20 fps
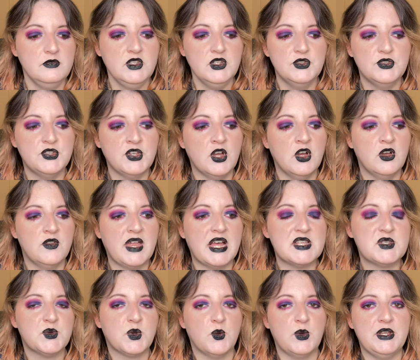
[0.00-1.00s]
So
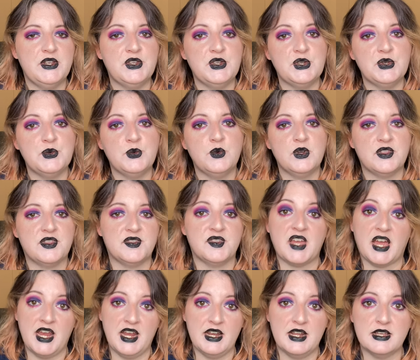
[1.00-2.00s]
that's what we do with
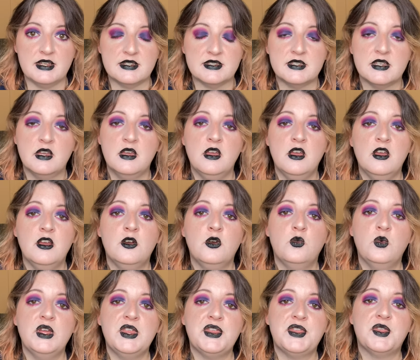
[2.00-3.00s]
Titus.
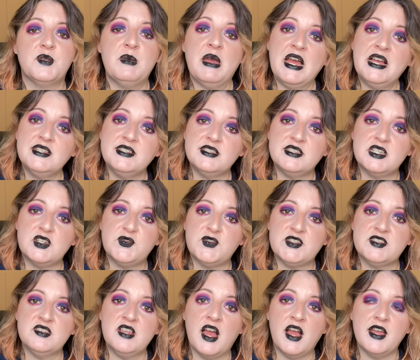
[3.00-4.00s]
With the Mastiff,
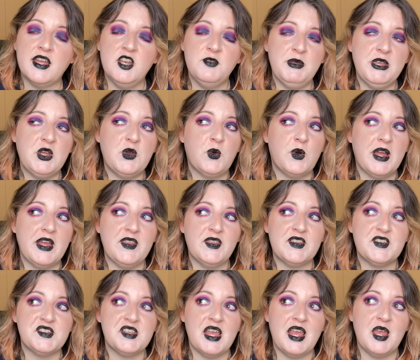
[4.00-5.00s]
it's not gonna be quite
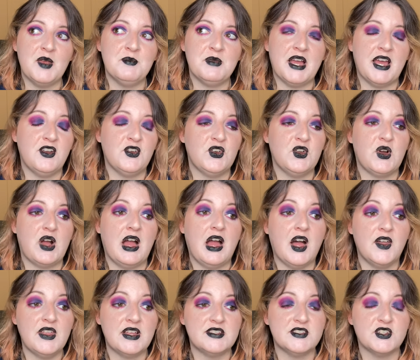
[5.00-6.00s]
the same. I don't know
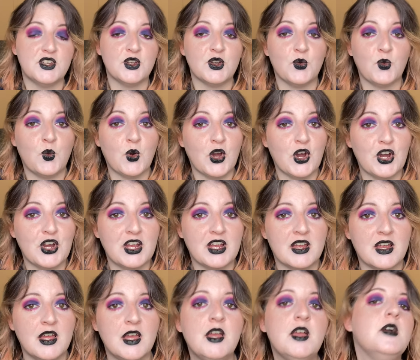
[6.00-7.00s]
how that's gonna
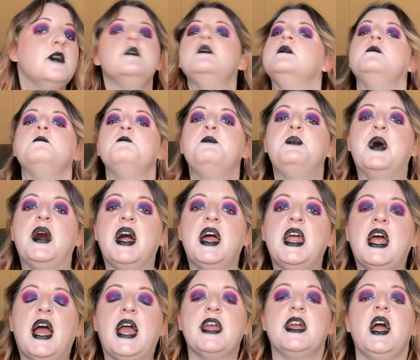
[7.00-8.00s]
work,
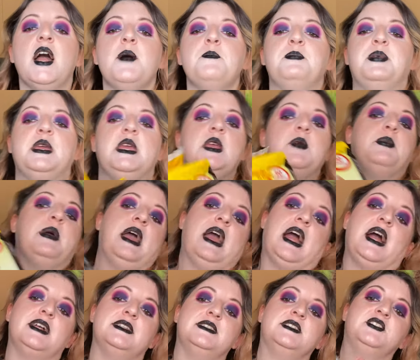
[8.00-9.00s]
but I got pee
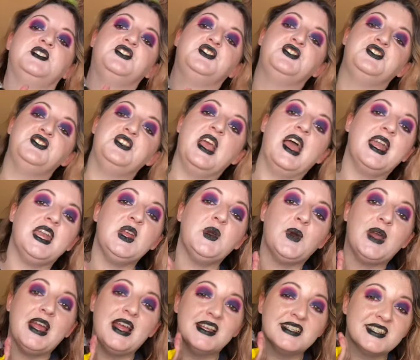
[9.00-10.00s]
pads
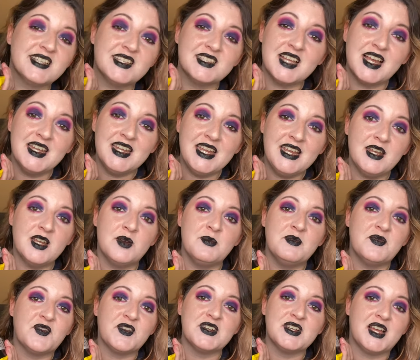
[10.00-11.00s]
anyways because I need
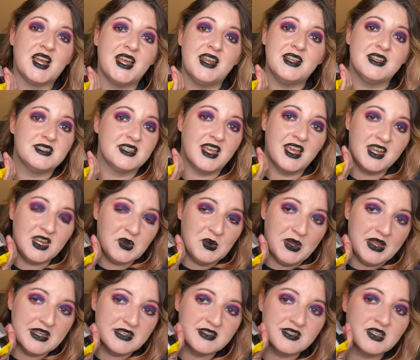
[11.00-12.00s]
them for Titus
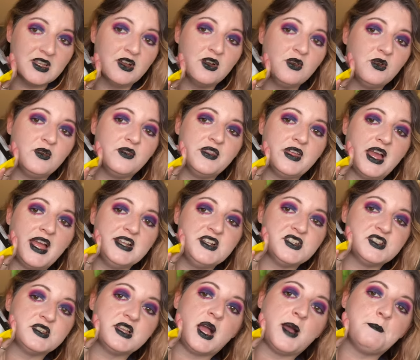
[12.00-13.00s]
anyways. So I
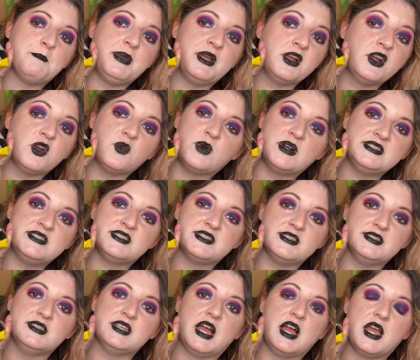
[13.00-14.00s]
just got bigger ones
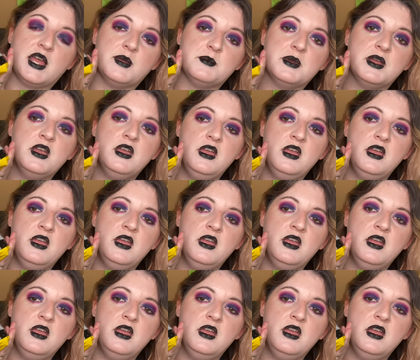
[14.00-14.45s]
this time